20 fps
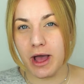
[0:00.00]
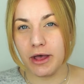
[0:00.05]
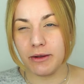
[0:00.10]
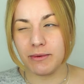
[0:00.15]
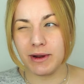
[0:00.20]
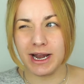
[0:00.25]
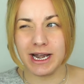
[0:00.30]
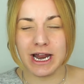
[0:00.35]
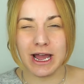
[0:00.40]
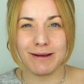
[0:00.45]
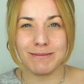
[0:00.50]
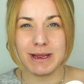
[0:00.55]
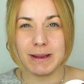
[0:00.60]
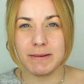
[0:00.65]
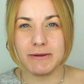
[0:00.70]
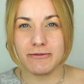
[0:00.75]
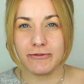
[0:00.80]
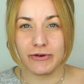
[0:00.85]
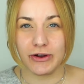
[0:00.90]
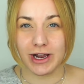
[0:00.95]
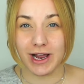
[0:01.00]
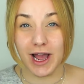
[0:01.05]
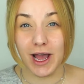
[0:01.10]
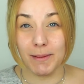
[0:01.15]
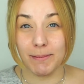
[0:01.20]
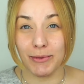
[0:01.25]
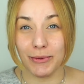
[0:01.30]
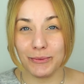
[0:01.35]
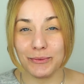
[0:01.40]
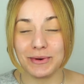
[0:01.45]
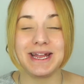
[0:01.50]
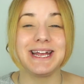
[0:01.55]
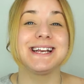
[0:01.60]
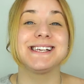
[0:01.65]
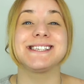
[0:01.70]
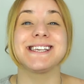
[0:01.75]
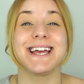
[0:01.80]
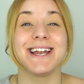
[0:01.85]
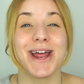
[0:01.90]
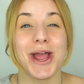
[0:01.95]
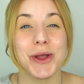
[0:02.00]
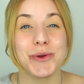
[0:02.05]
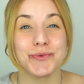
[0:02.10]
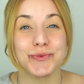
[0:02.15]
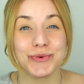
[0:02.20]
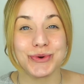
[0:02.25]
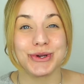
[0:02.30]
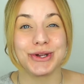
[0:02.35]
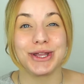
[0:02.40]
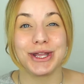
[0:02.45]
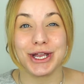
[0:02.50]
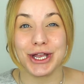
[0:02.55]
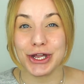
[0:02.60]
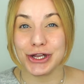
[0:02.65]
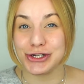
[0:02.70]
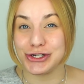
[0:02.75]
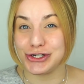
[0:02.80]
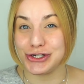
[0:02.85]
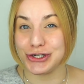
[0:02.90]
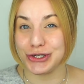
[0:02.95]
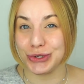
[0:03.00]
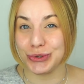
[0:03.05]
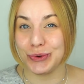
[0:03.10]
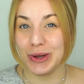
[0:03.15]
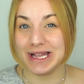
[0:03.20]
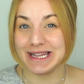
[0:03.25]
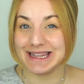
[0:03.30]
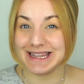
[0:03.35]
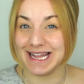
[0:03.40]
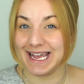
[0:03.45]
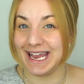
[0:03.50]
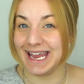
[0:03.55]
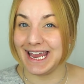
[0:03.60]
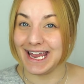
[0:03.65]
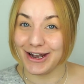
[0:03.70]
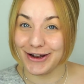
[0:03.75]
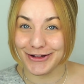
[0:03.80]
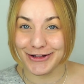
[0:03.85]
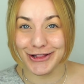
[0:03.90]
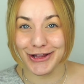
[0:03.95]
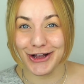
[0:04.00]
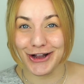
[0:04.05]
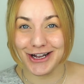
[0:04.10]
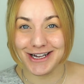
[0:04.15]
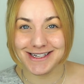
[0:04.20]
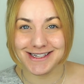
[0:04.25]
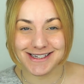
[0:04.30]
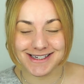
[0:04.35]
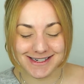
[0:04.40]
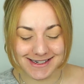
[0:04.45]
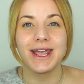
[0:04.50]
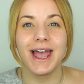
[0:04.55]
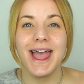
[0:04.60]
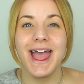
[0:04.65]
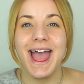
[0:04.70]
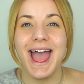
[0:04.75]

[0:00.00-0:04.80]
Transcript: while right now, maybe for a couple weeks, and I really do like it a lot.